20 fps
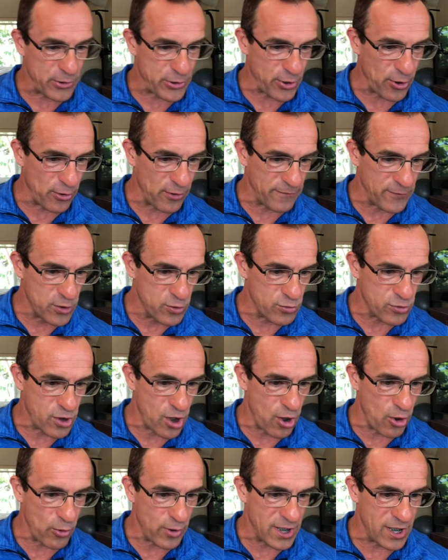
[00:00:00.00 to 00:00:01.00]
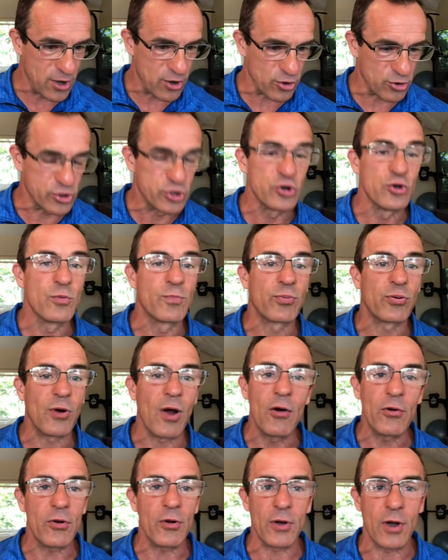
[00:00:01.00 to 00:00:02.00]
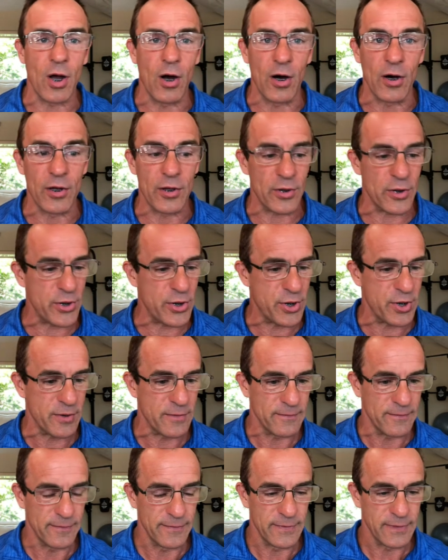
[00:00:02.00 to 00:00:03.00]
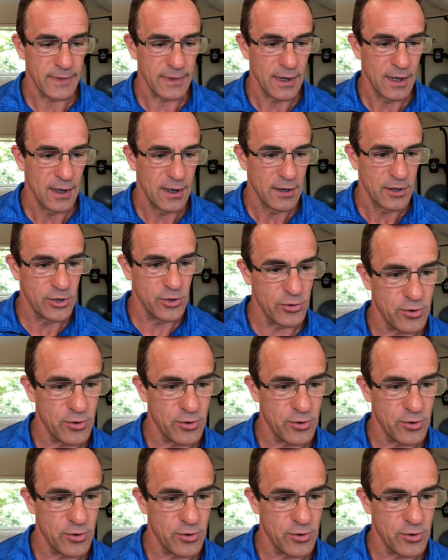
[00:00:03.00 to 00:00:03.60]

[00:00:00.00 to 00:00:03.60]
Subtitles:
So if you go here to protocols, you